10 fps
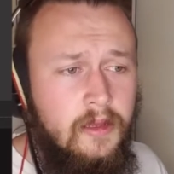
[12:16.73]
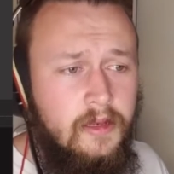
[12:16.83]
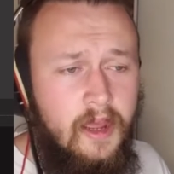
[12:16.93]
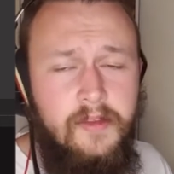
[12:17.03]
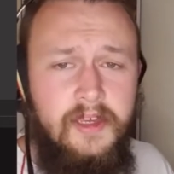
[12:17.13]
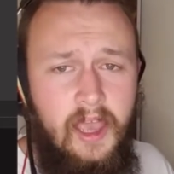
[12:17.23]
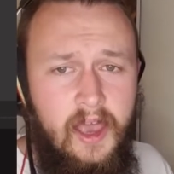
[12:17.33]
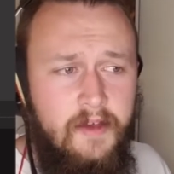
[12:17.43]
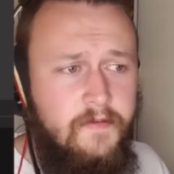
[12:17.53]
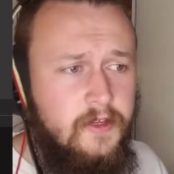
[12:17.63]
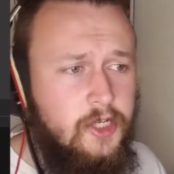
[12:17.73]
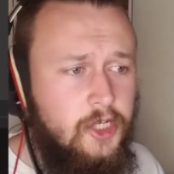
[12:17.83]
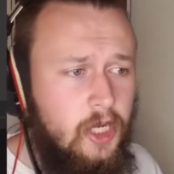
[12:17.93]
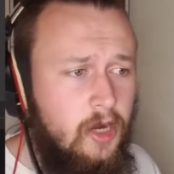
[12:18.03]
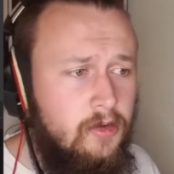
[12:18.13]
Now they have this
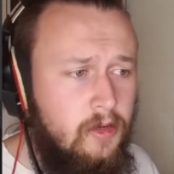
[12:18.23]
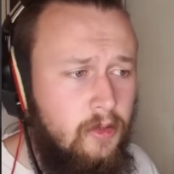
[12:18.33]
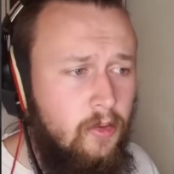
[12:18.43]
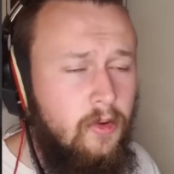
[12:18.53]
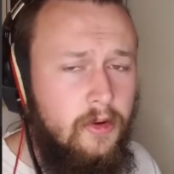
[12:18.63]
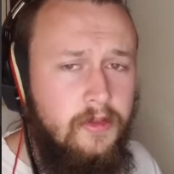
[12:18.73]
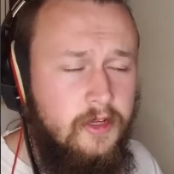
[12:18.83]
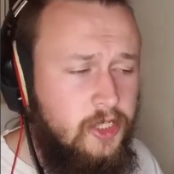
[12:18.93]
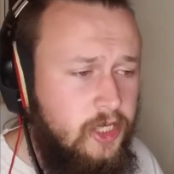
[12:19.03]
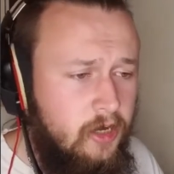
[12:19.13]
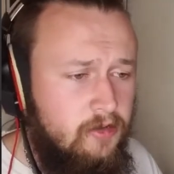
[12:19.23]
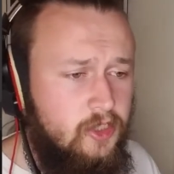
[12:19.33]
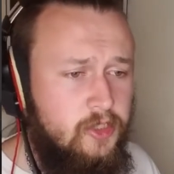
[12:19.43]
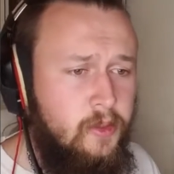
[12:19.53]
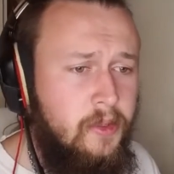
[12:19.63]
shared lore, this shared
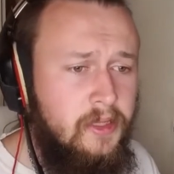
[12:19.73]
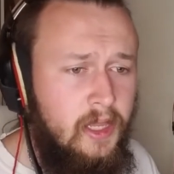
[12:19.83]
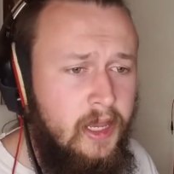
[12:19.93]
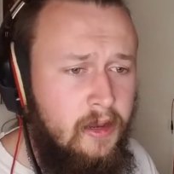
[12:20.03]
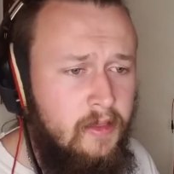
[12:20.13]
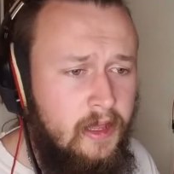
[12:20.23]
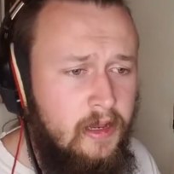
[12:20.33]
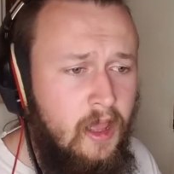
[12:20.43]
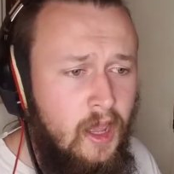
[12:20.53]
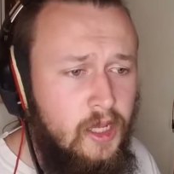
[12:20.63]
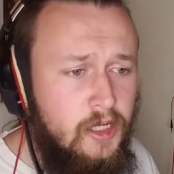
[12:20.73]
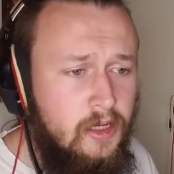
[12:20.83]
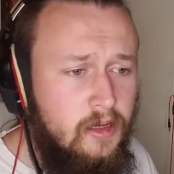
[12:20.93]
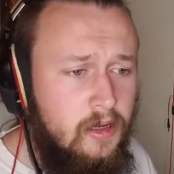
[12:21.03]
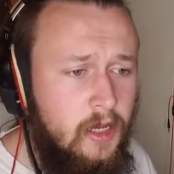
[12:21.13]
storyline that
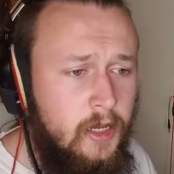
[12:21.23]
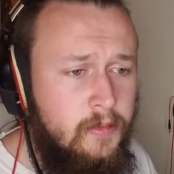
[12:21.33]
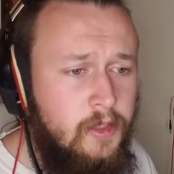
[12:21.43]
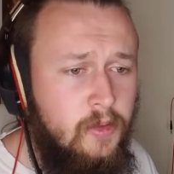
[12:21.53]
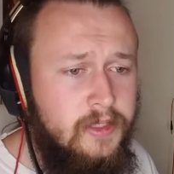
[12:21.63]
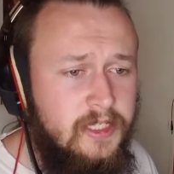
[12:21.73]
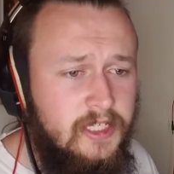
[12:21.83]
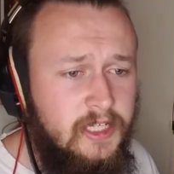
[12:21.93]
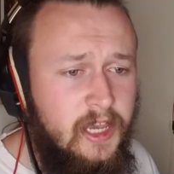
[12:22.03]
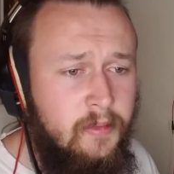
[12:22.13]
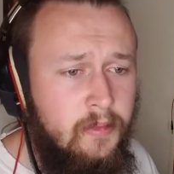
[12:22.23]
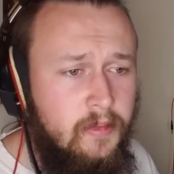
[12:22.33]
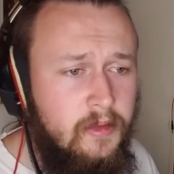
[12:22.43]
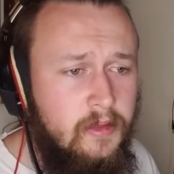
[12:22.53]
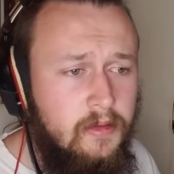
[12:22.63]
um, you as a D
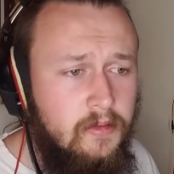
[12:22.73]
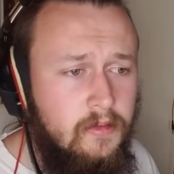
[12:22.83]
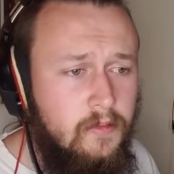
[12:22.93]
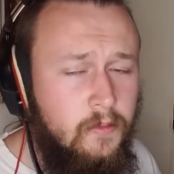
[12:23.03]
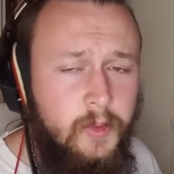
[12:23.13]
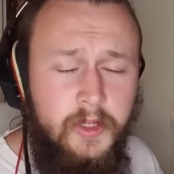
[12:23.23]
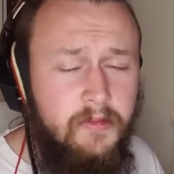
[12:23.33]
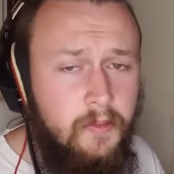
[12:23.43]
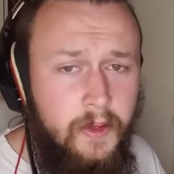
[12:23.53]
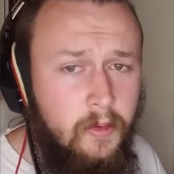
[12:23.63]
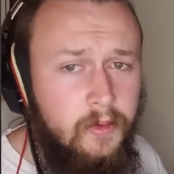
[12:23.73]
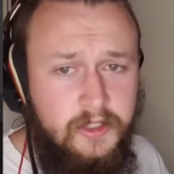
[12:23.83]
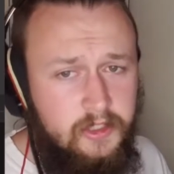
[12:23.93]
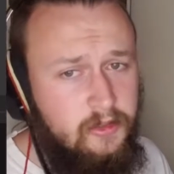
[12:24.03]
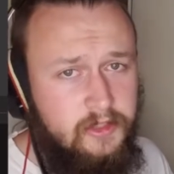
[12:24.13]
M, we, we always
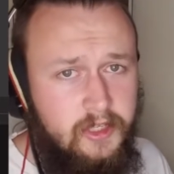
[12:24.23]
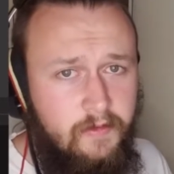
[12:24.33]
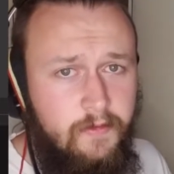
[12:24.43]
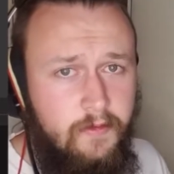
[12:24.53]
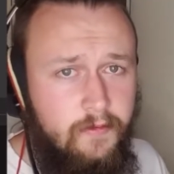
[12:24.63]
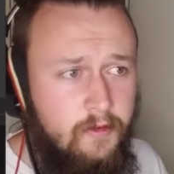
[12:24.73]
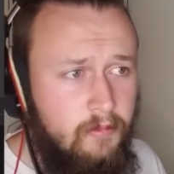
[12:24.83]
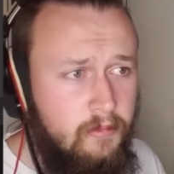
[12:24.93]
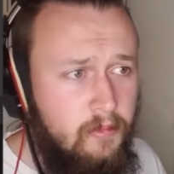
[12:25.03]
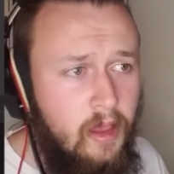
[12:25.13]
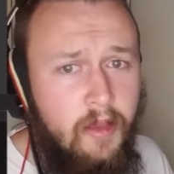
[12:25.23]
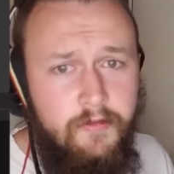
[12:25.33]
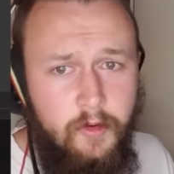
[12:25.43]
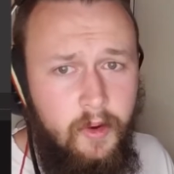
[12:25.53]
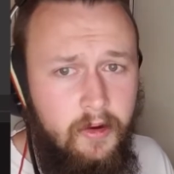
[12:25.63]
steal stuff from
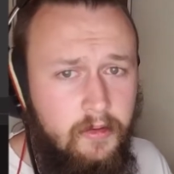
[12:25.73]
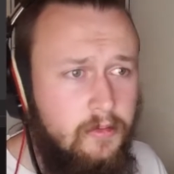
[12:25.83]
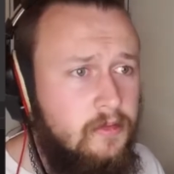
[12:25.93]
everywhere.